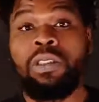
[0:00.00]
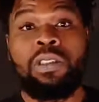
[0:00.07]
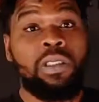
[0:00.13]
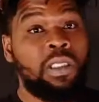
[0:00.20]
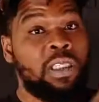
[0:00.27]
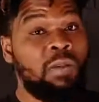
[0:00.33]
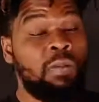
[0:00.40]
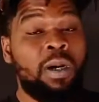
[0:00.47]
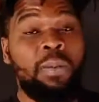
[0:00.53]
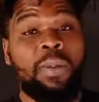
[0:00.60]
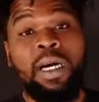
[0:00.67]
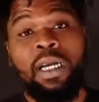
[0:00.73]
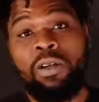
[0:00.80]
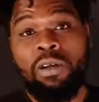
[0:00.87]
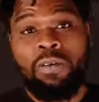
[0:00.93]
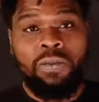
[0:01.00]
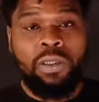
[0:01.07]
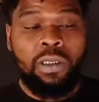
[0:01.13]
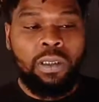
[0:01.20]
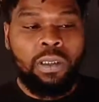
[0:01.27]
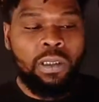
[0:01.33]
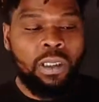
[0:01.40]
to keep my mind off
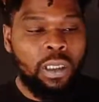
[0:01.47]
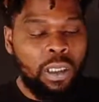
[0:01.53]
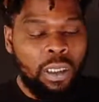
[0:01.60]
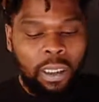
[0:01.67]
things.